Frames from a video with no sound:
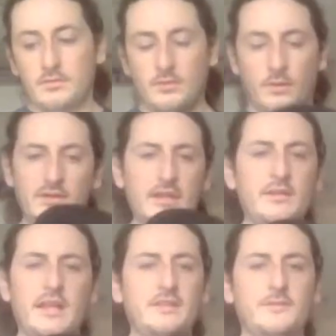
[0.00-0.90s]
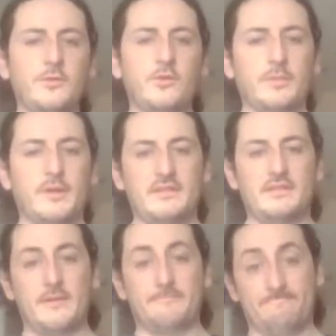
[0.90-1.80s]
No idea what that's for,
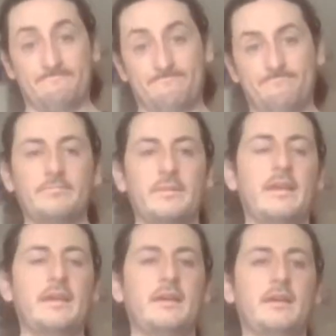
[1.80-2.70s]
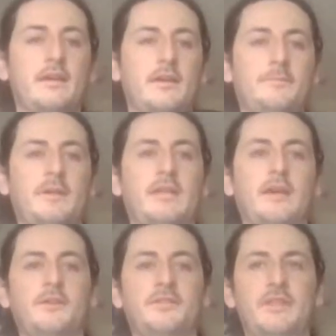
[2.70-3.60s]
but they
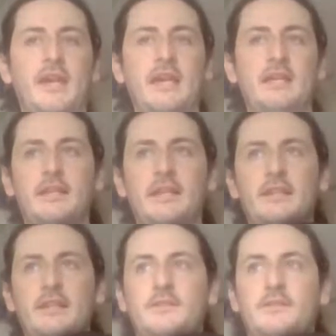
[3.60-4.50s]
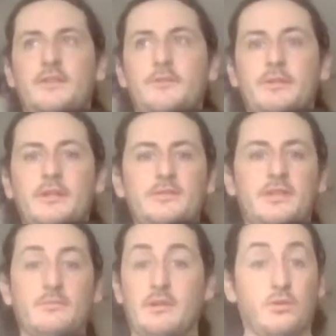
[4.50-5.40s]
all say link it into your
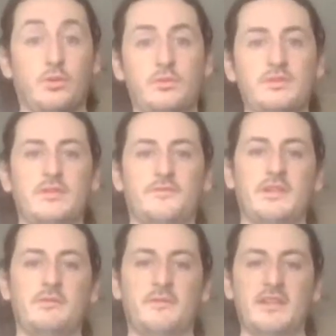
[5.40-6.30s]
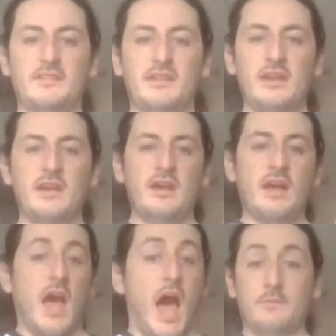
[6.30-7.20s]
computer and record something with it.
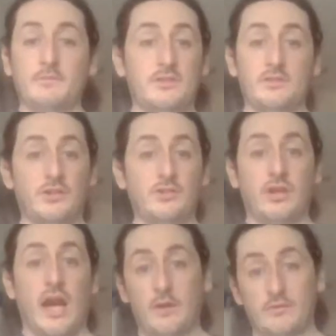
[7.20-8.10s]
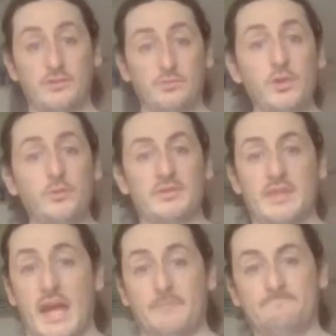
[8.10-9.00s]
I'm just not sure how to work with
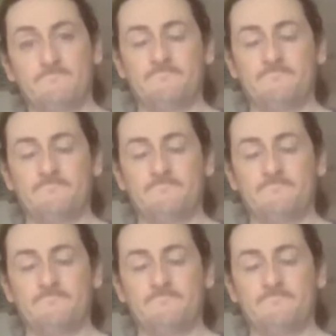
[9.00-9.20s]
that,